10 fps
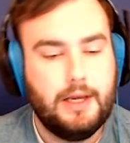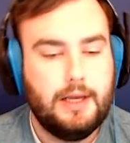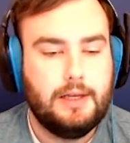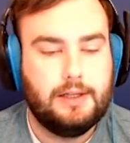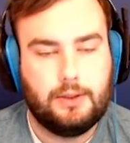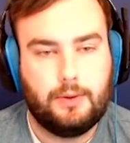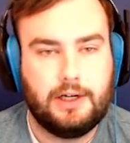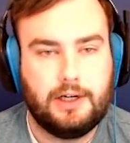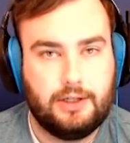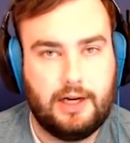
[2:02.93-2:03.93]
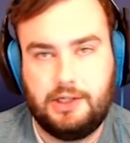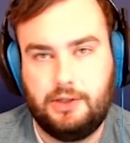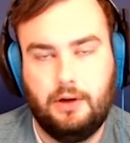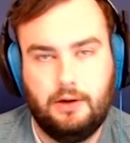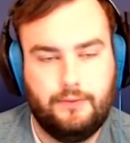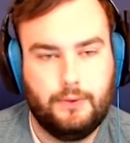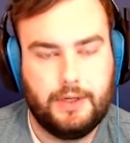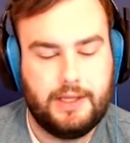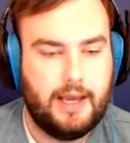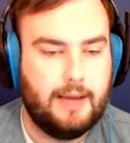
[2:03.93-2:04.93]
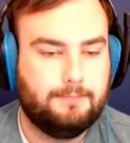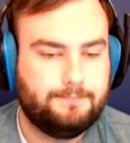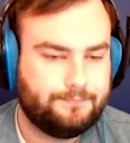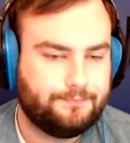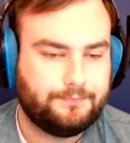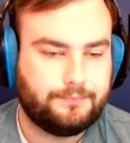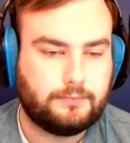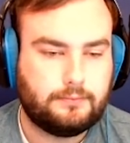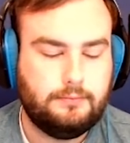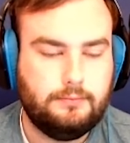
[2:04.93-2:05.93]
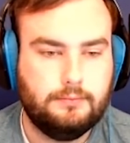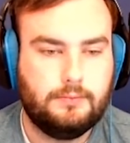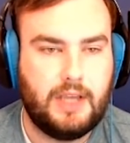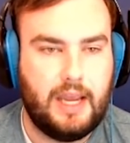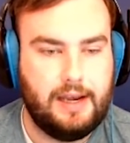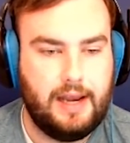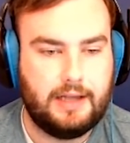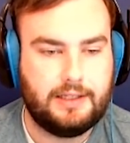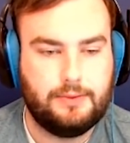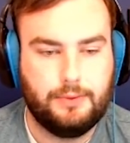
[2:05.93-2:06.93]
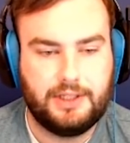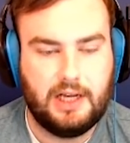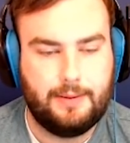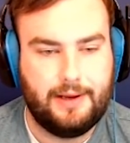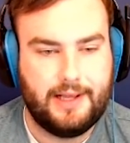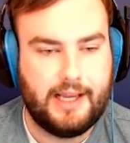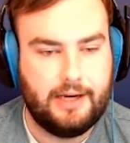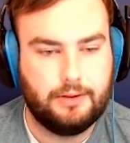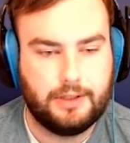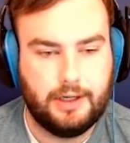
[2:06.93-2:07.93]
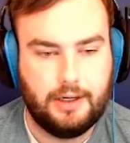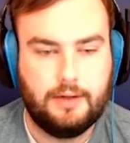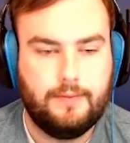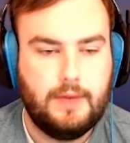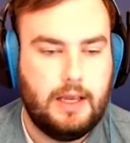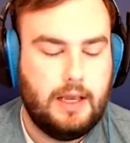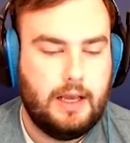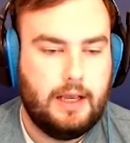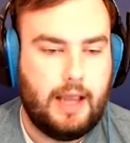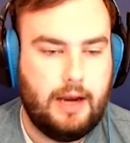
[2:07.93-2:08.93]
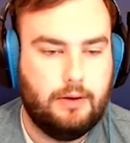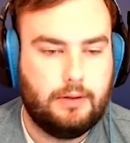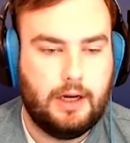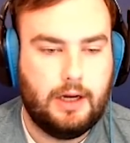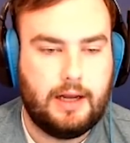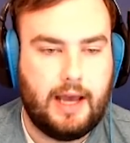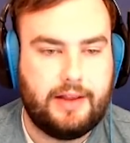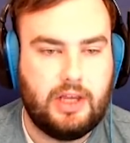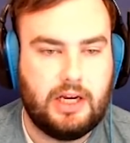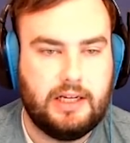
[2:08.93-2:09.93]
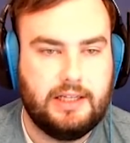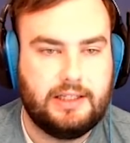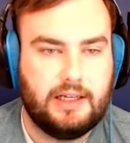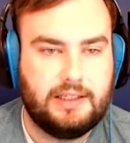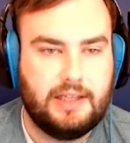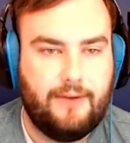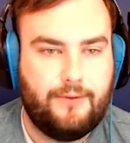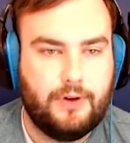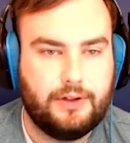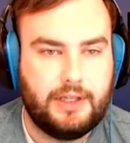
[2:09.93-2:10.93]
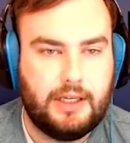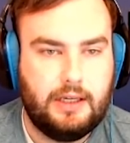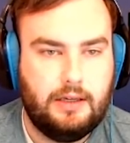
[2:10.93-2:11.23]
So we're going to try to avoid that. Okay, next we'll talk about Edelgard. Edelgard, I think, is definitely,